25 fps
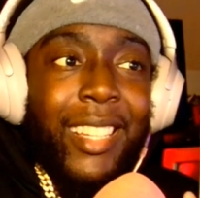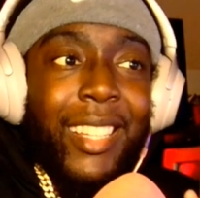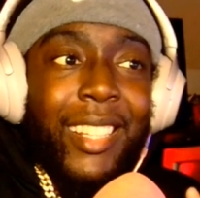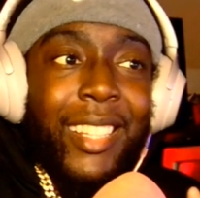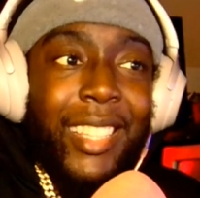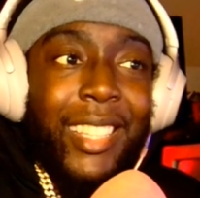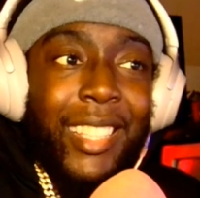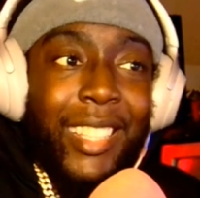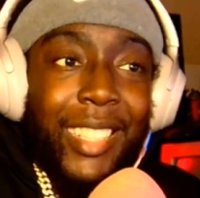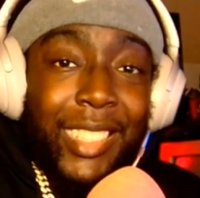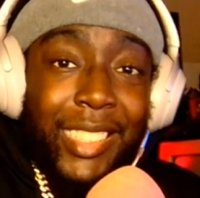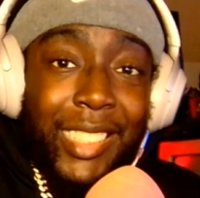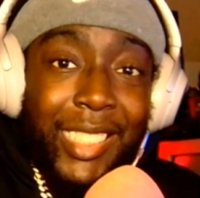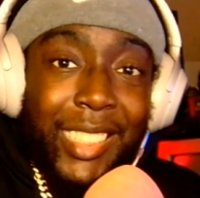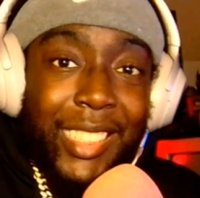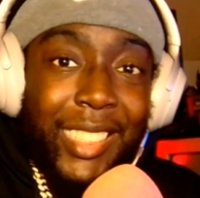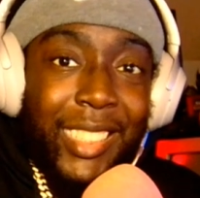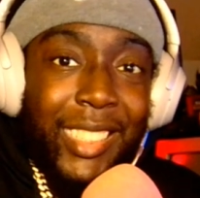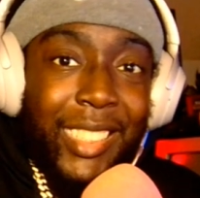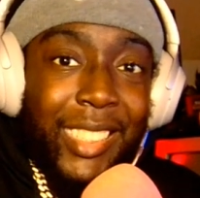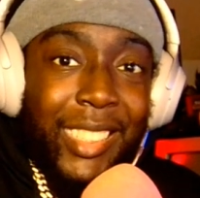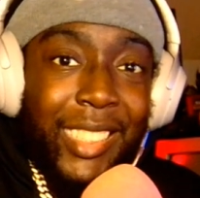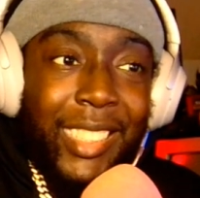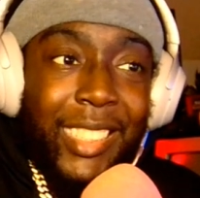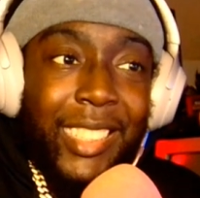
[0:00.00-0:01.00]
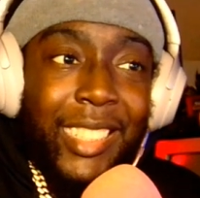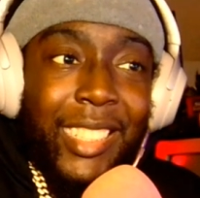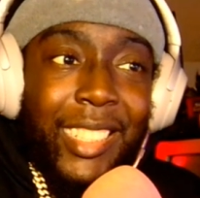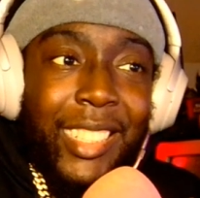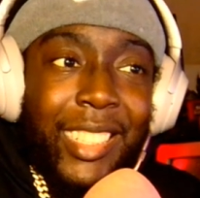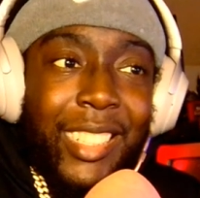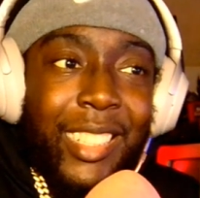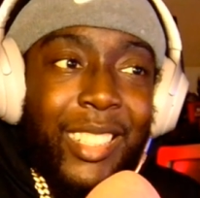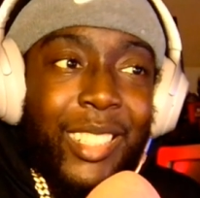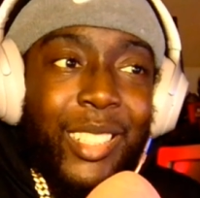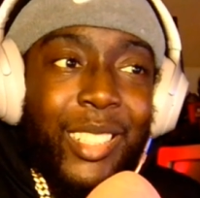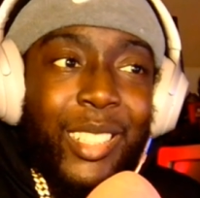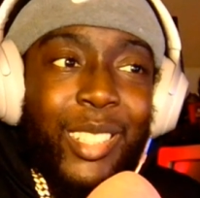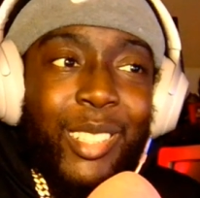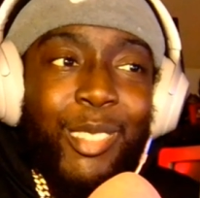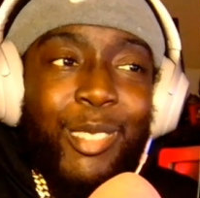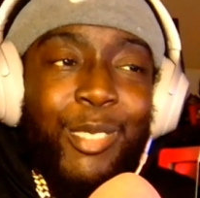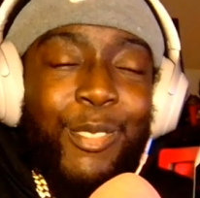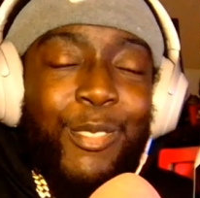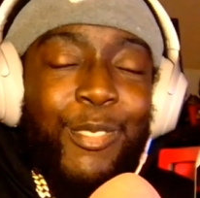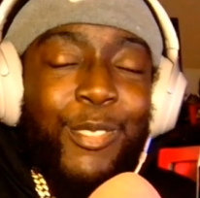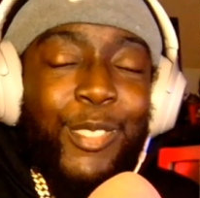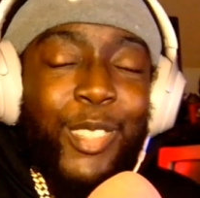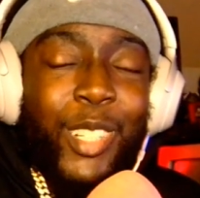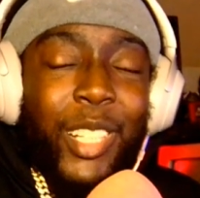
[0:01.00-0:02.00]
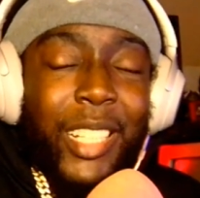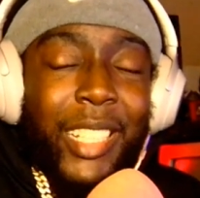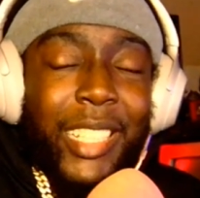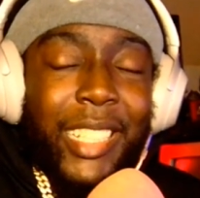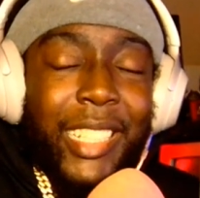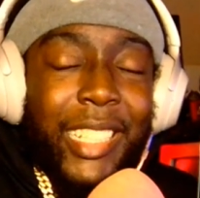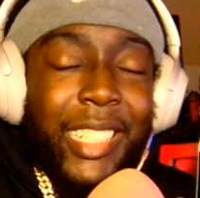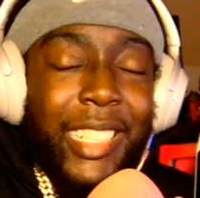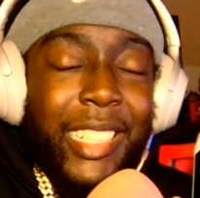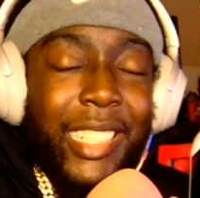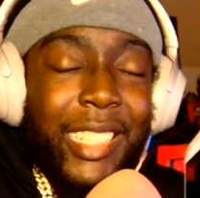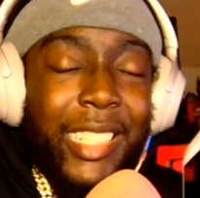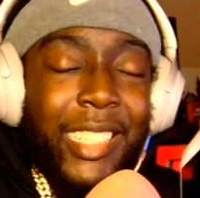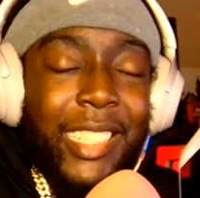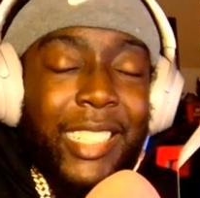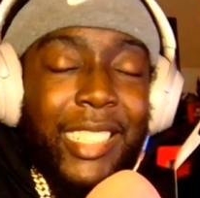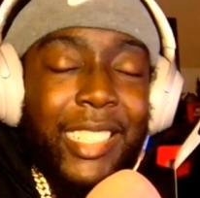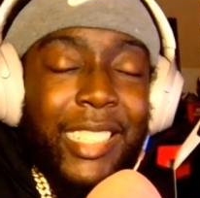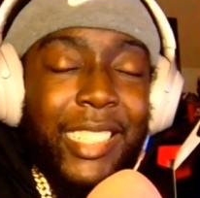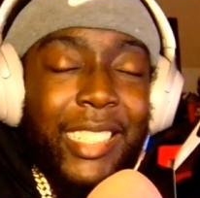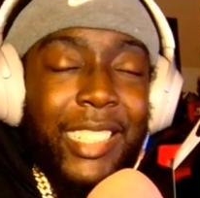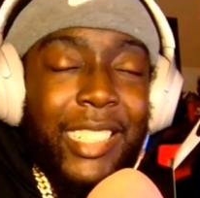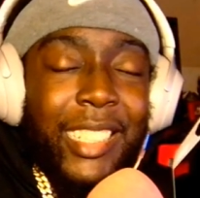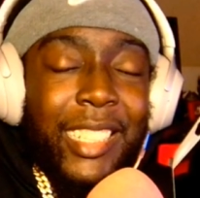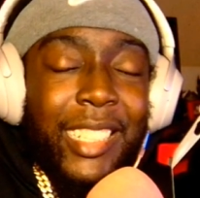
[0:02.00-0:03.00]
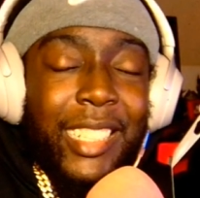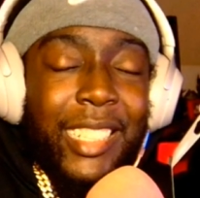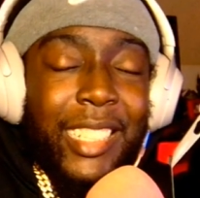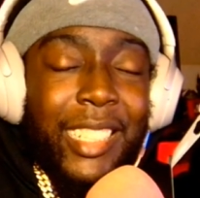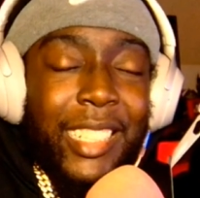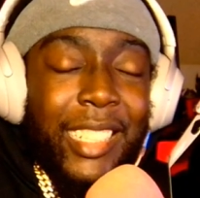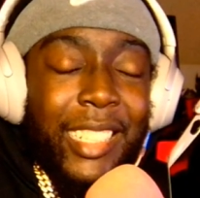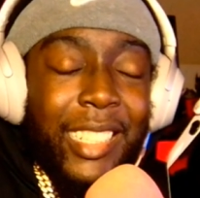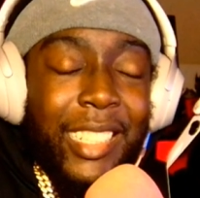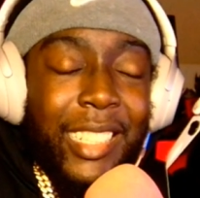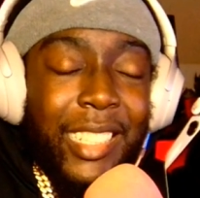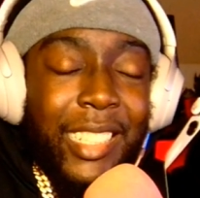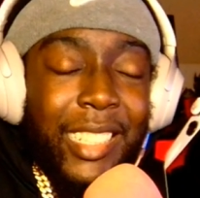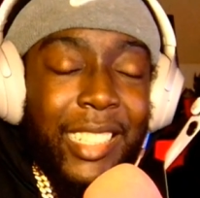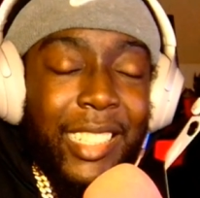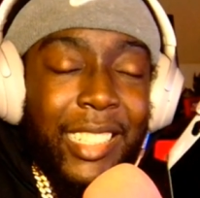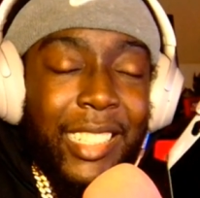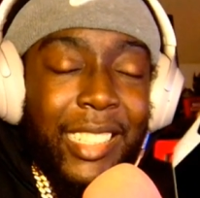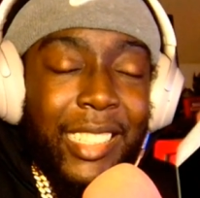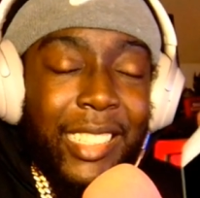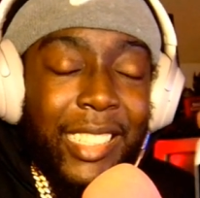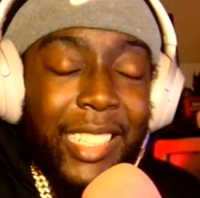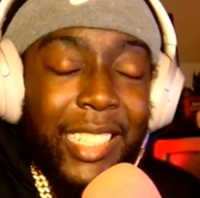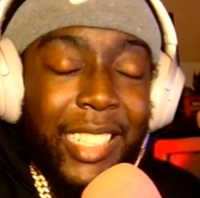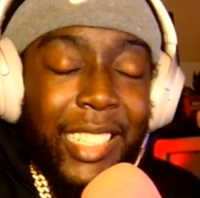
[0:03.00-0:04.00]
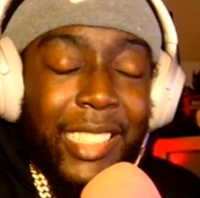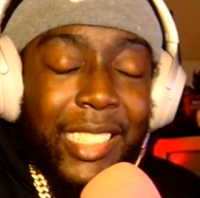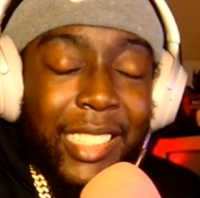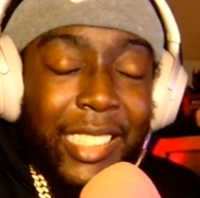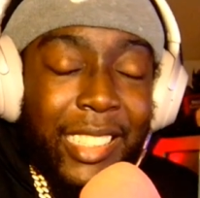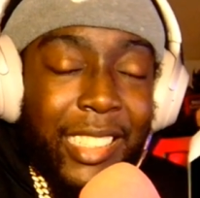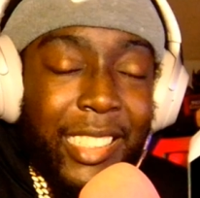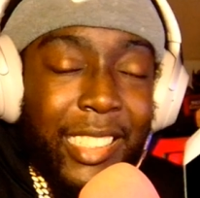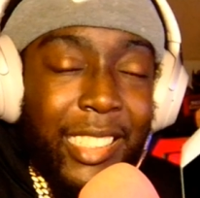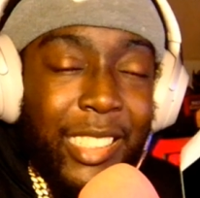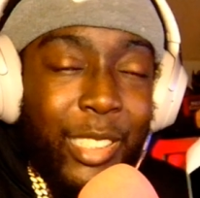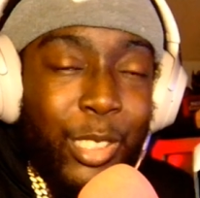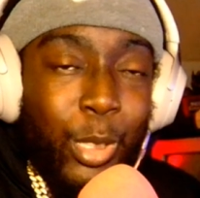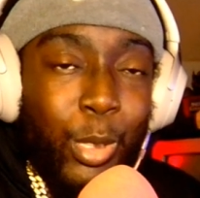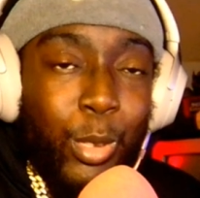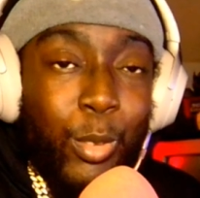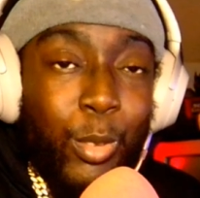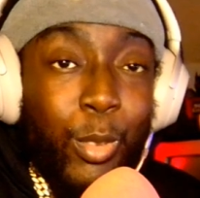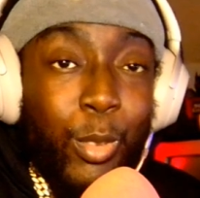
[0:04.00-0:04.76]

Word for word: This. The fucking Destiny 2.